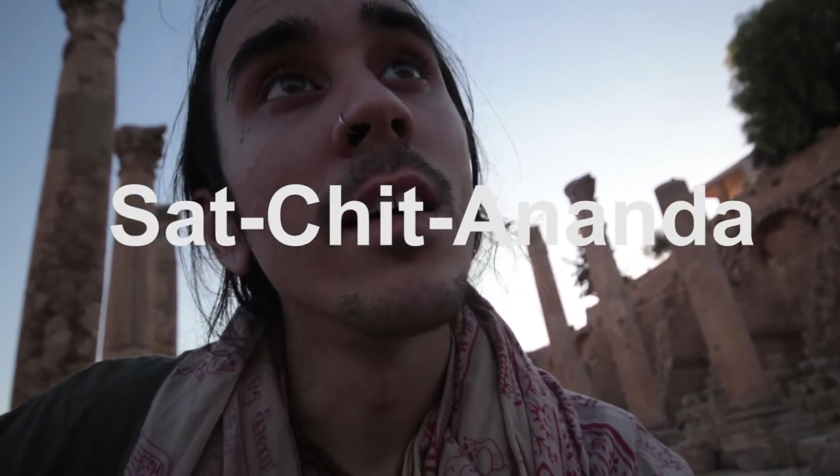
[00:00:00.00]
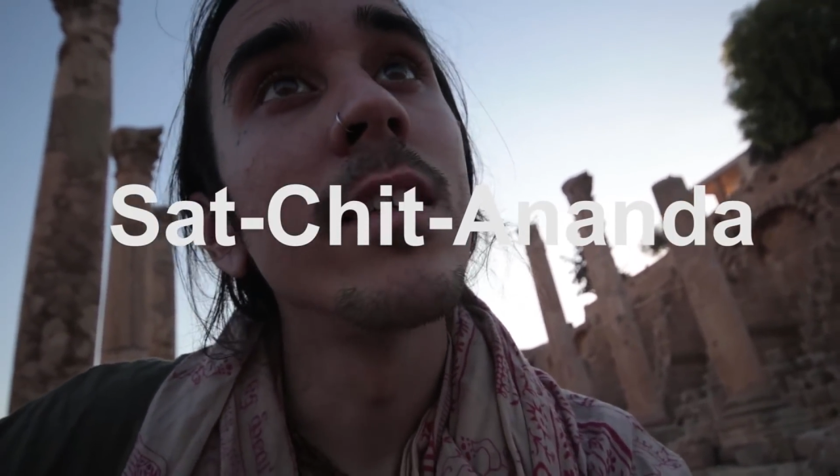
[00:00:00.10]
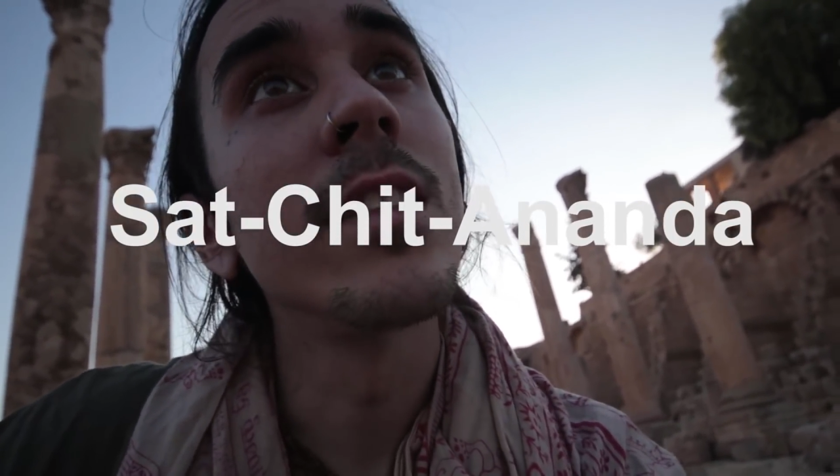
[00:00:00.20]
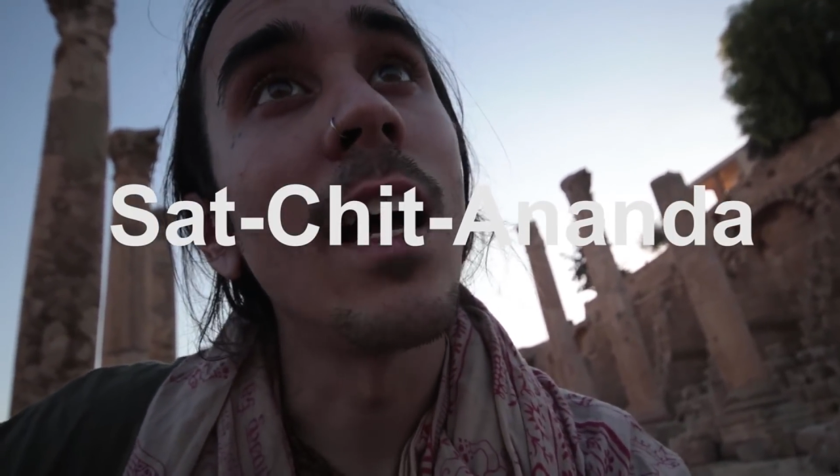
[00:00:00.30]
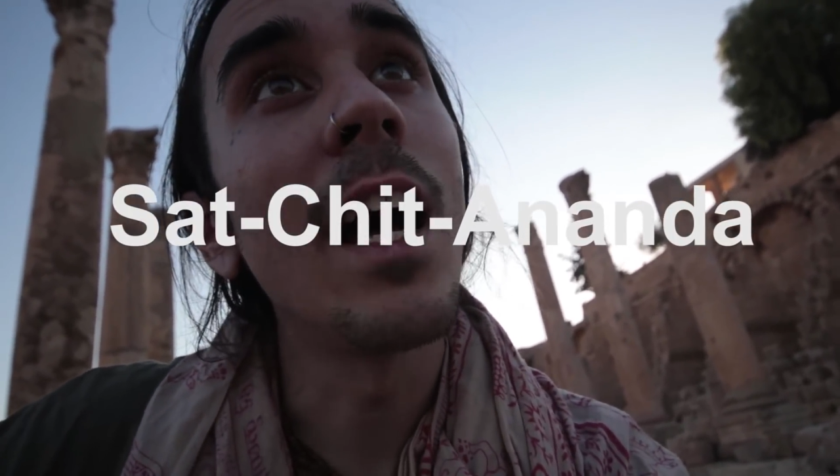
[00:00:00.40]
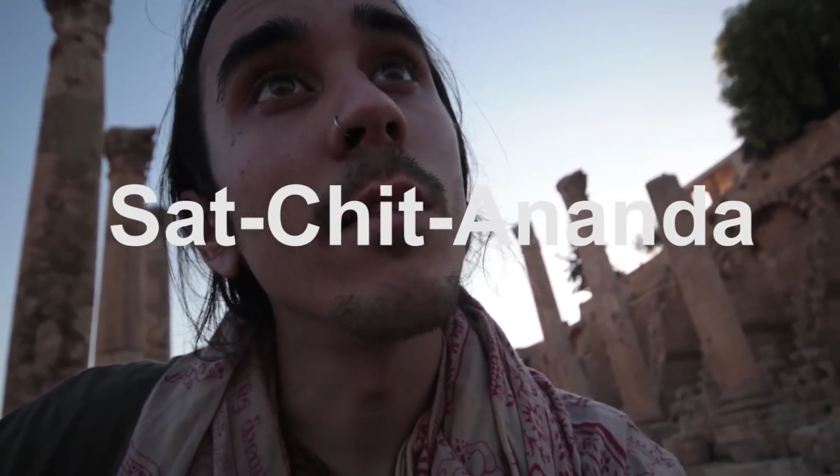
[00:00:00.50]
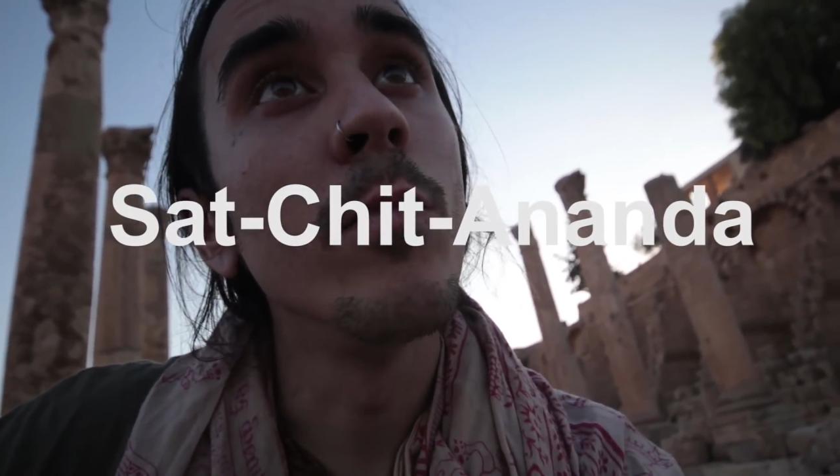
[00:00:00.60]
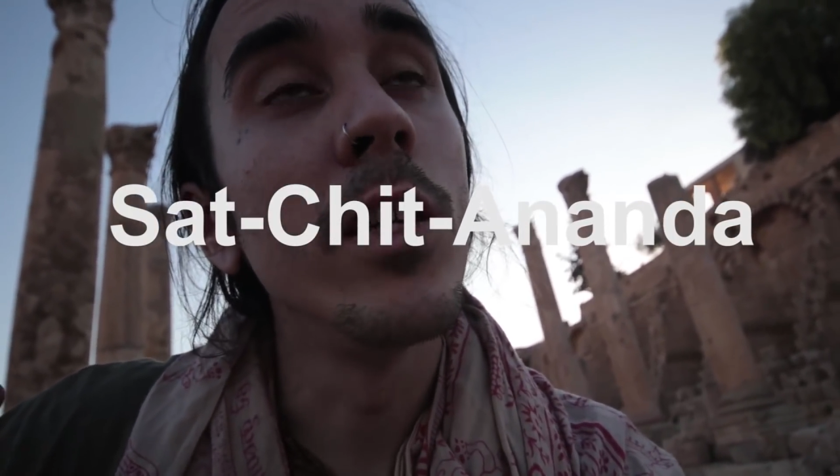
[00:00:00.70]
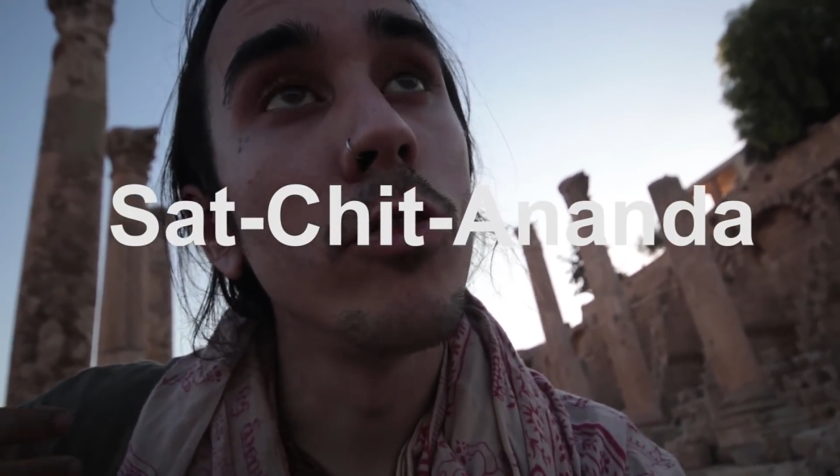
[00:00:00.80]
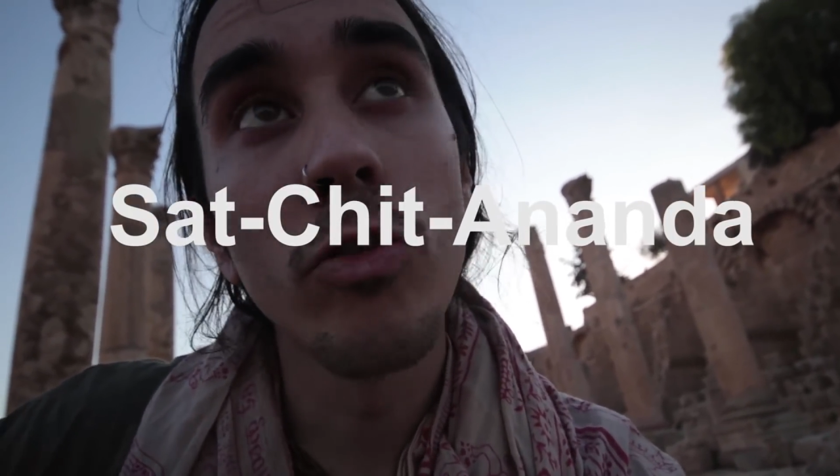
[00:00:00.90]
Sat
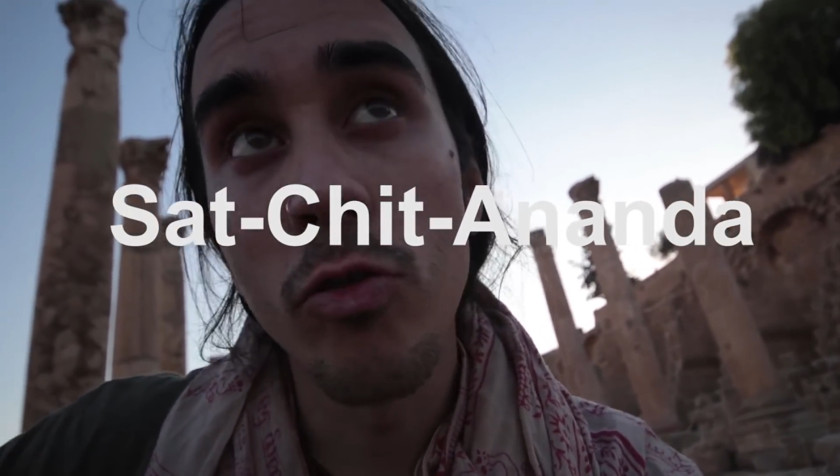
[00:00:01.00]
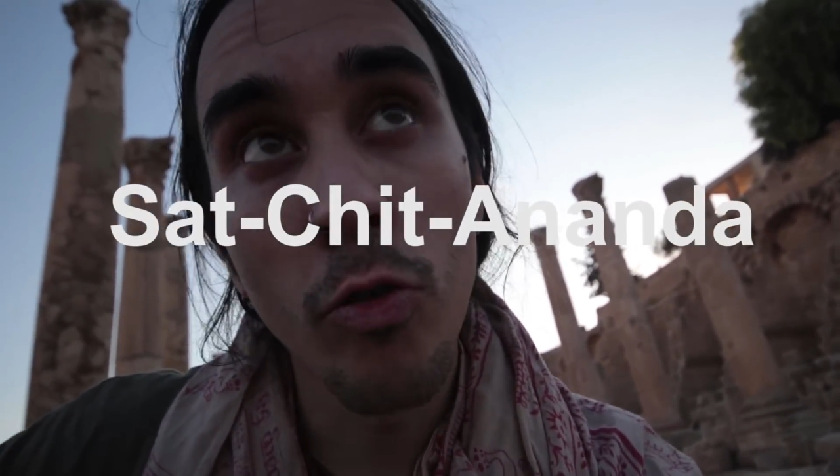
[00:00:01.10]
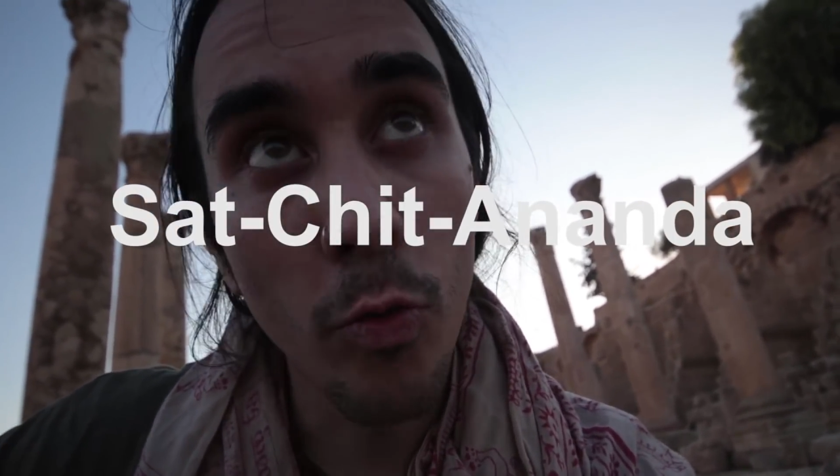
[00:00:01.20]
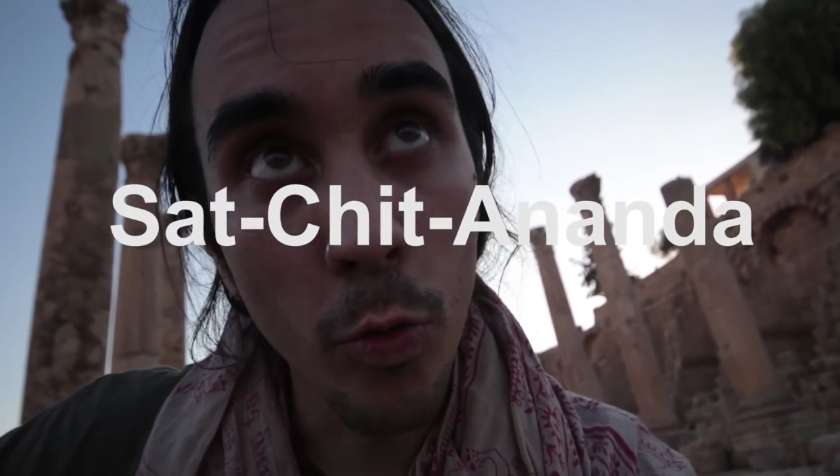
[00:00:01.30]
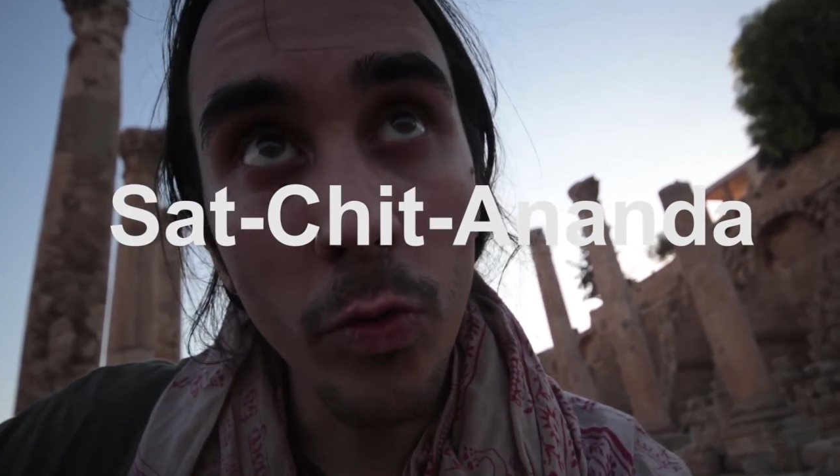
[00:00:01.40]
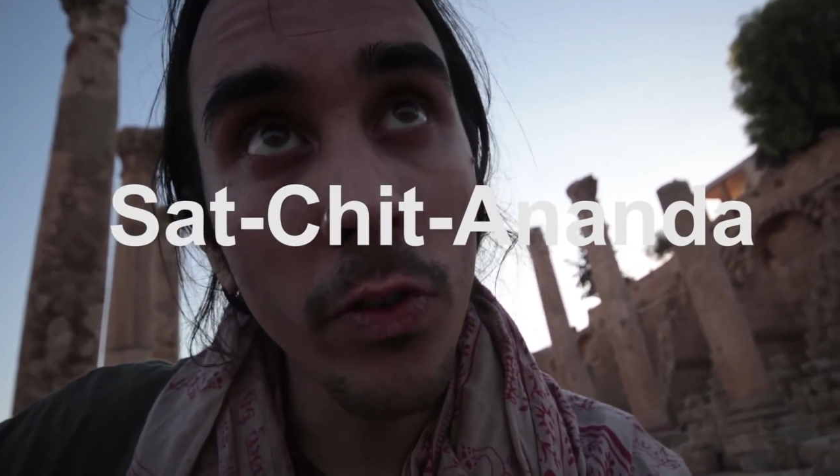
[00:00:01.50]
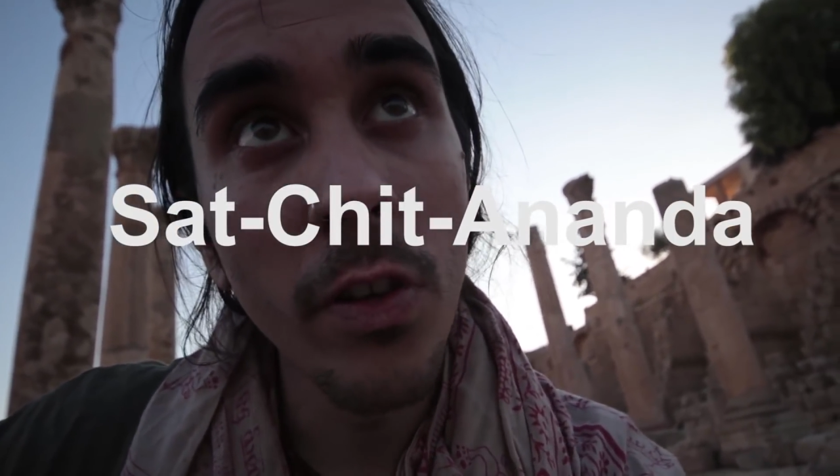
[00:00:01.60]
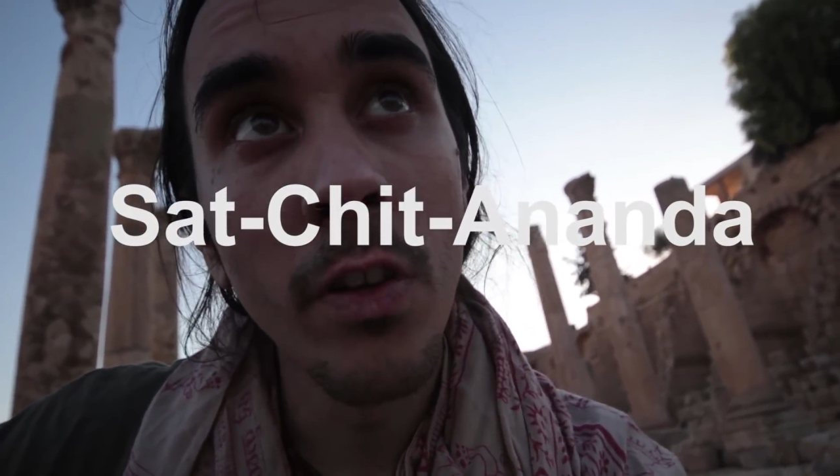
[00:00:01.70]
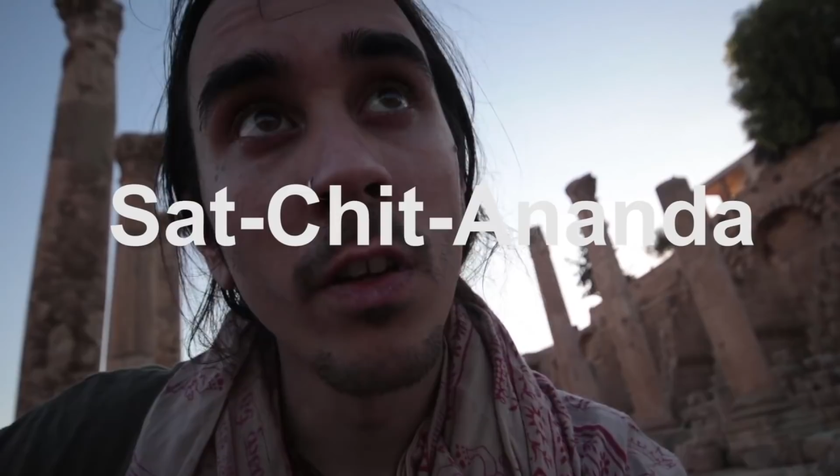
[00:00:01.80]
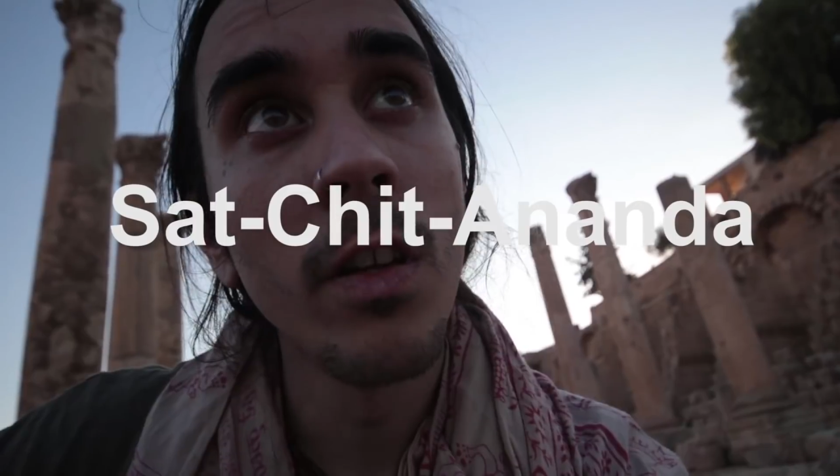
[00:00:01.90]
means truth,